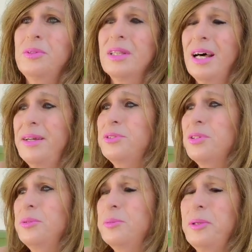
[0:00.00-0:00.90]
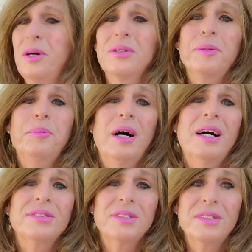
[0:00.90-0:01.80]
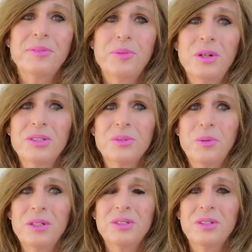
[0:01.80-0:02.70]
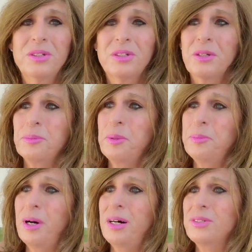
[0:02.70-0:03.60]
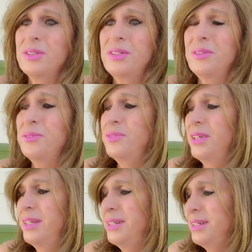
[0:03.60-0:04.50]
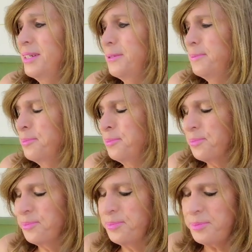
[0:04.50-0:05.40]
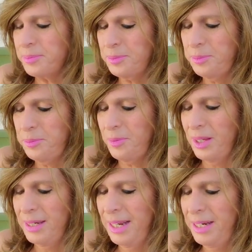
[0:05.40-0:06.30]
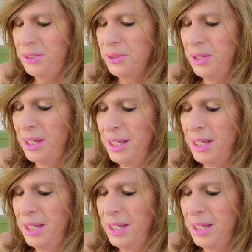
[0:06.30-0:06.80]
live streams, but only positive ones, ones that are going to be positive in uh, in nature.